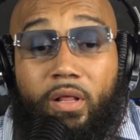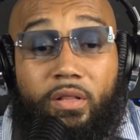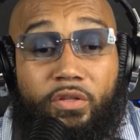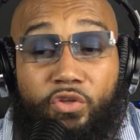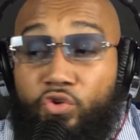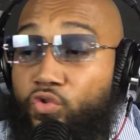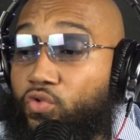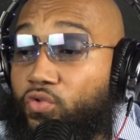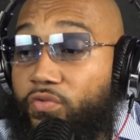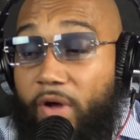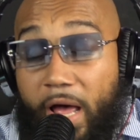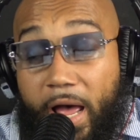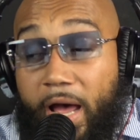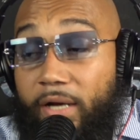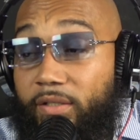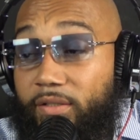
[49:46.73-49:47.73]
You've
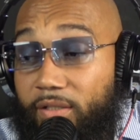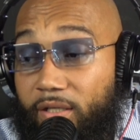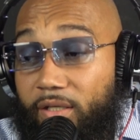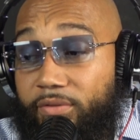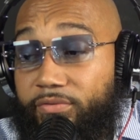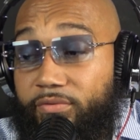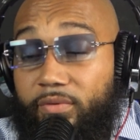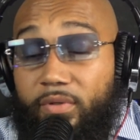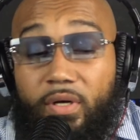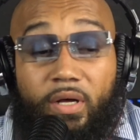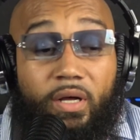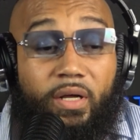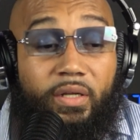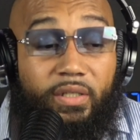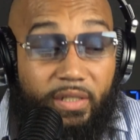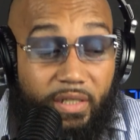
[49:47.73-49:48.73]
had enough.
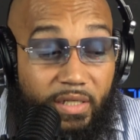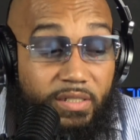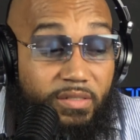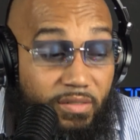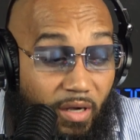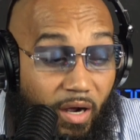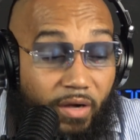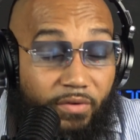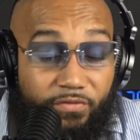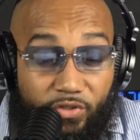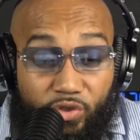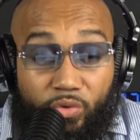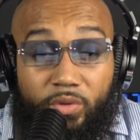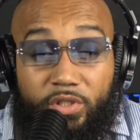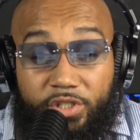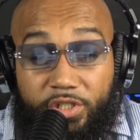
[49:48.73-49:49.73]
It's time for
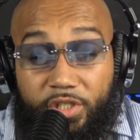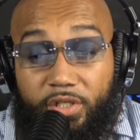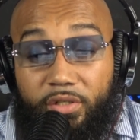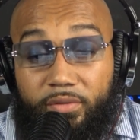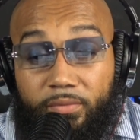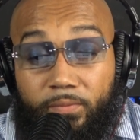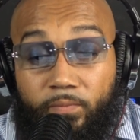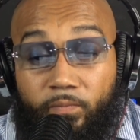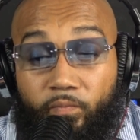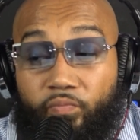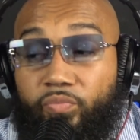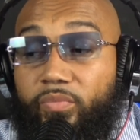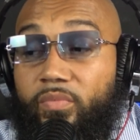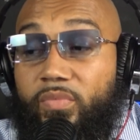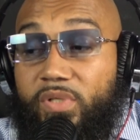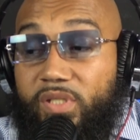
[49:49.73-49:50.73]
you to chill.
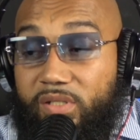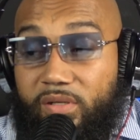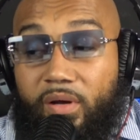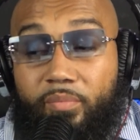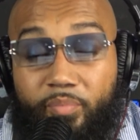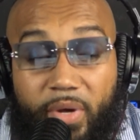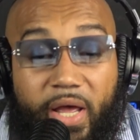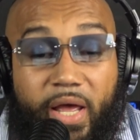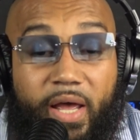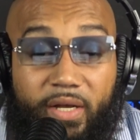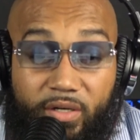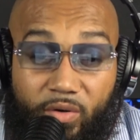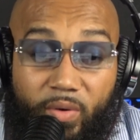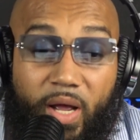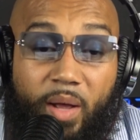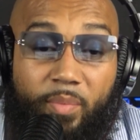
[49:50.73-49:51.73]
something bad
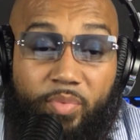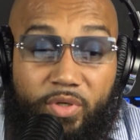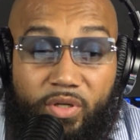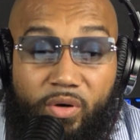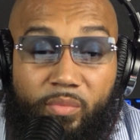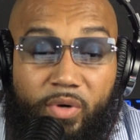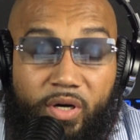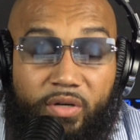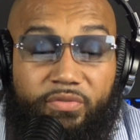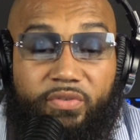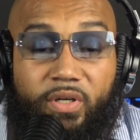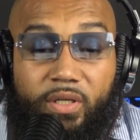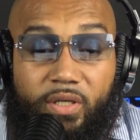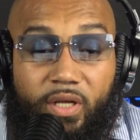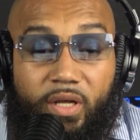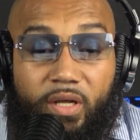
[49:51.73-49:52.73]
gonna happen to your
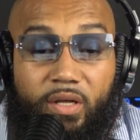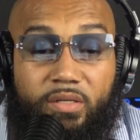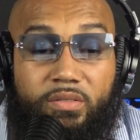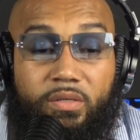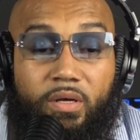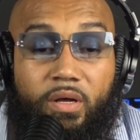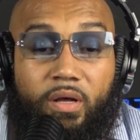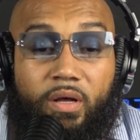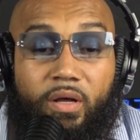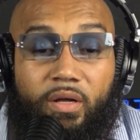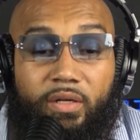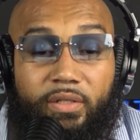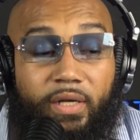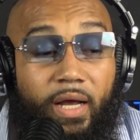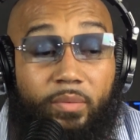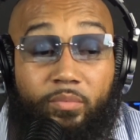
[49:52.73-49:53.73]
motherfucking ass.
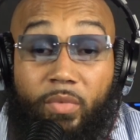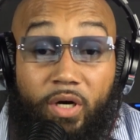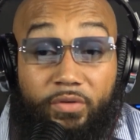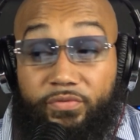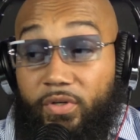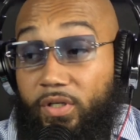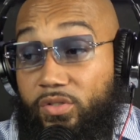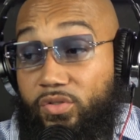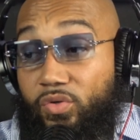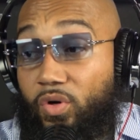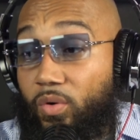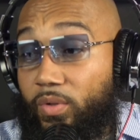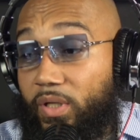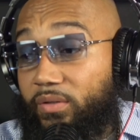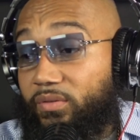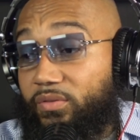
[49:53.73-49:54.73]
Like motherfuckers who
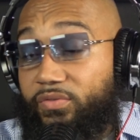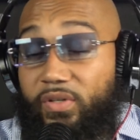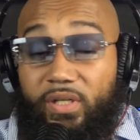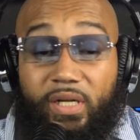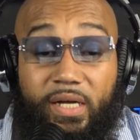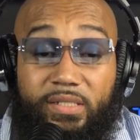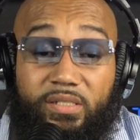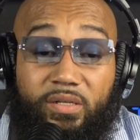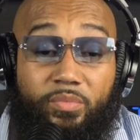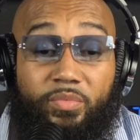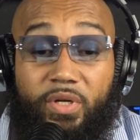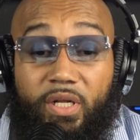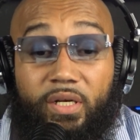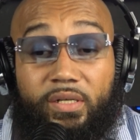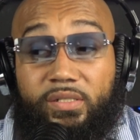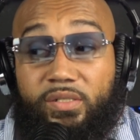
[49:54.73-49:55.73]
don't give a fuck, like some
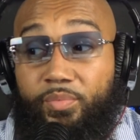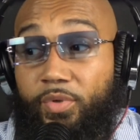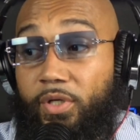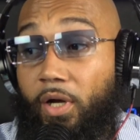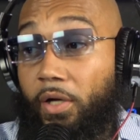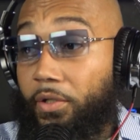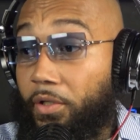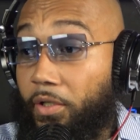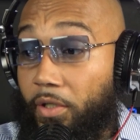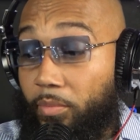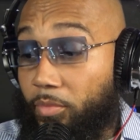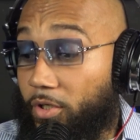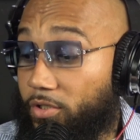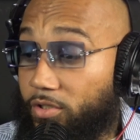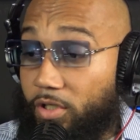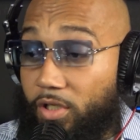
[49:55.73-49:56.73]
niggas to be like, yeah,
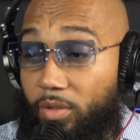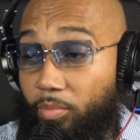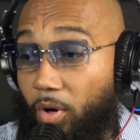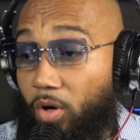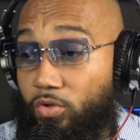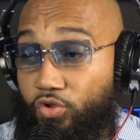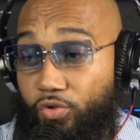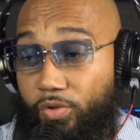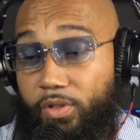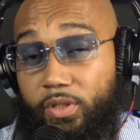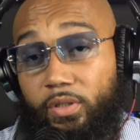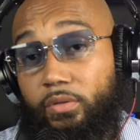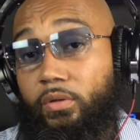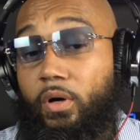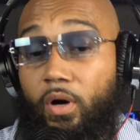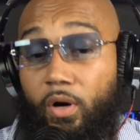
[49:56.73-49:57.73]
bitch, keep on
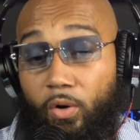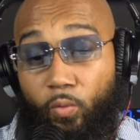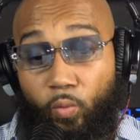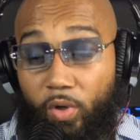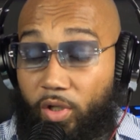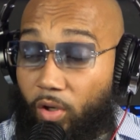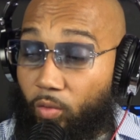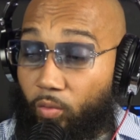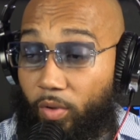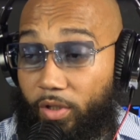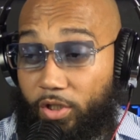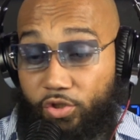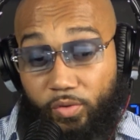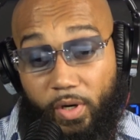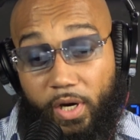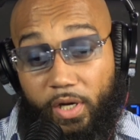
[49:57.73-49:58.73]
drinking. We gonna run a
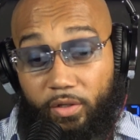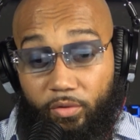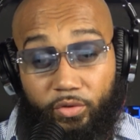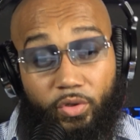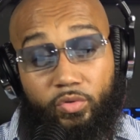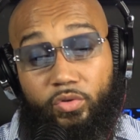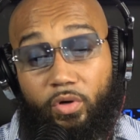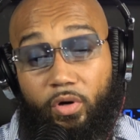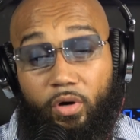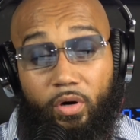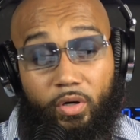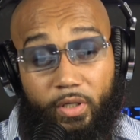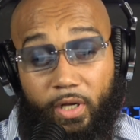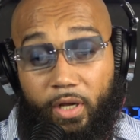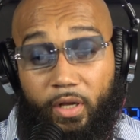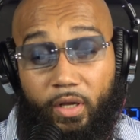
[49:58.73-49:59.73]
train on your
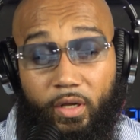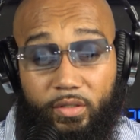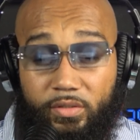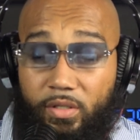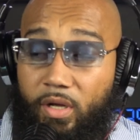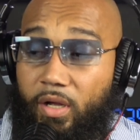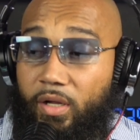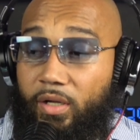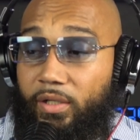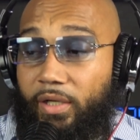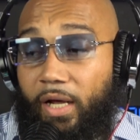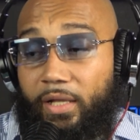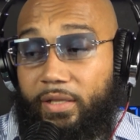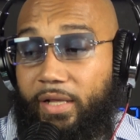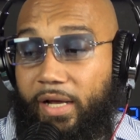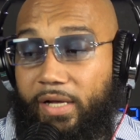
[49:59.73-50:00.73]
dog ass.
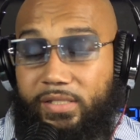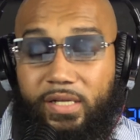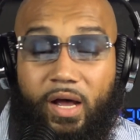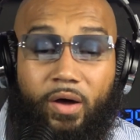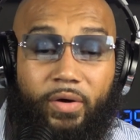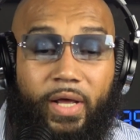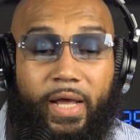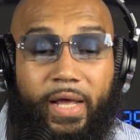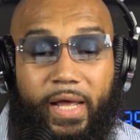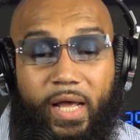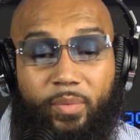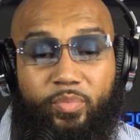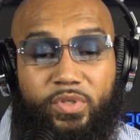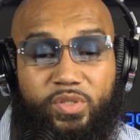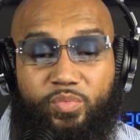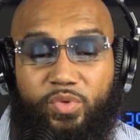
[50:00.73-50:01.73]
Like that's how that
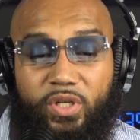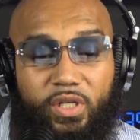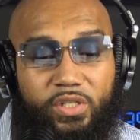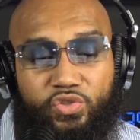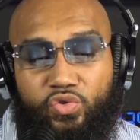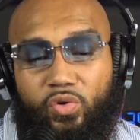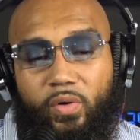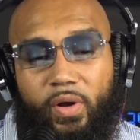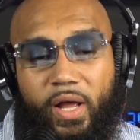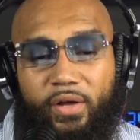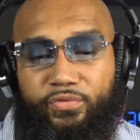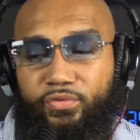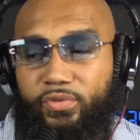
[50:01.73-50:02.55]
happens because you don't have